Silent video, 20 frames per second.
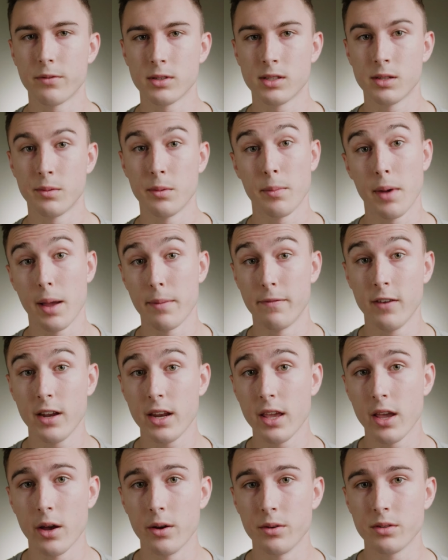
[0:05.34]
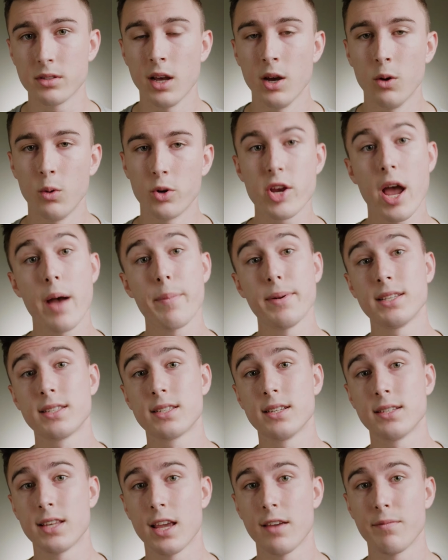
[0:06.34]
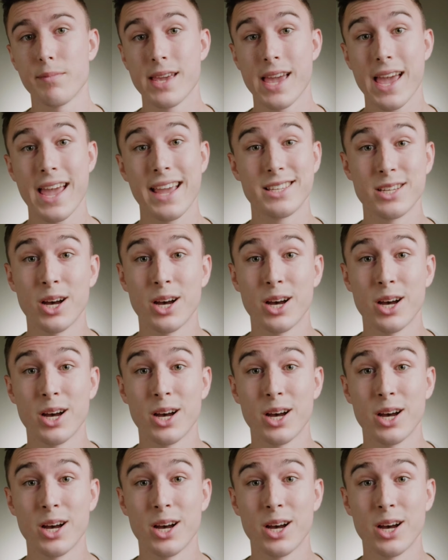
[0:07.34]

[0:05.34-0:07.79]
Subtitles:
for some of my videos, which happens to save me a